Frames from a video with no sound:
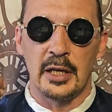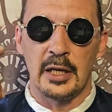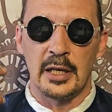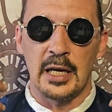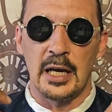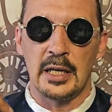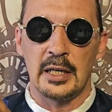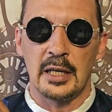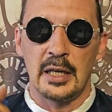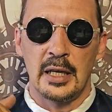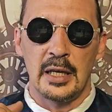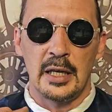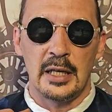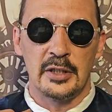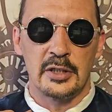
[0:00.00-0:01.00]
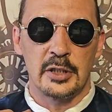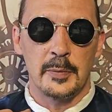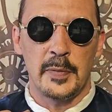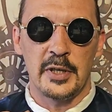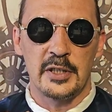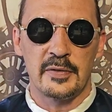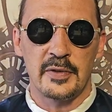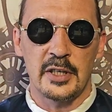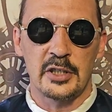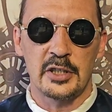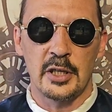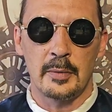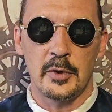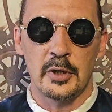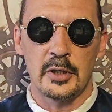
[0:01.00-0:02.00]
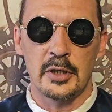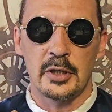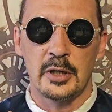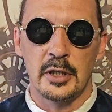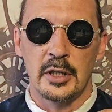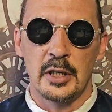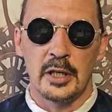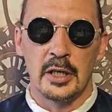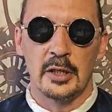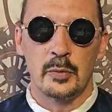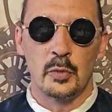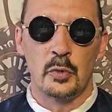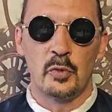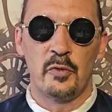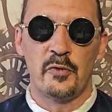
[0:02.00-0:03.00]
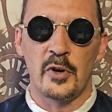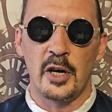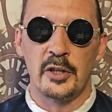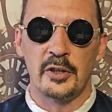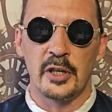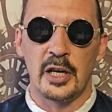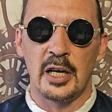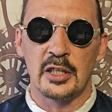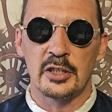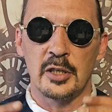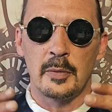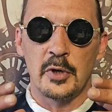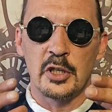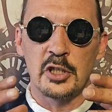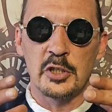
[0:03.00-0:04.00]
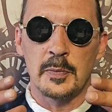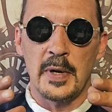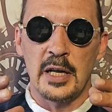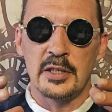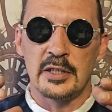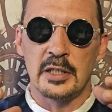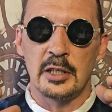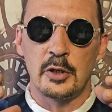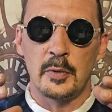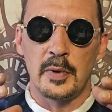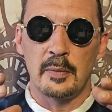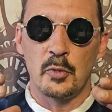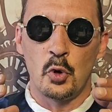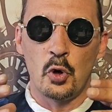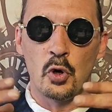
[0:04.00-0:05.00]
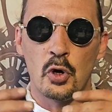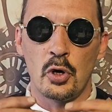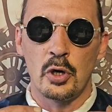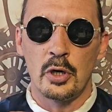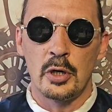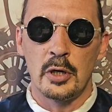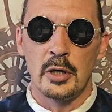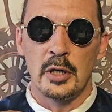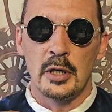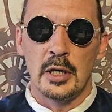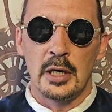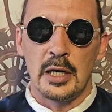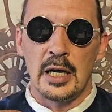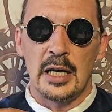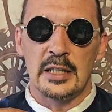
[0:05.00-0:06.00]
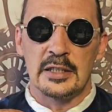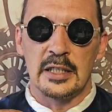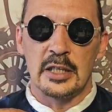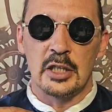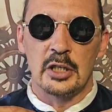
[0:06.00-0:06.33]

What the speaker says: again into the pit of our stomach, and we will find that our stomach expands a little bit more as it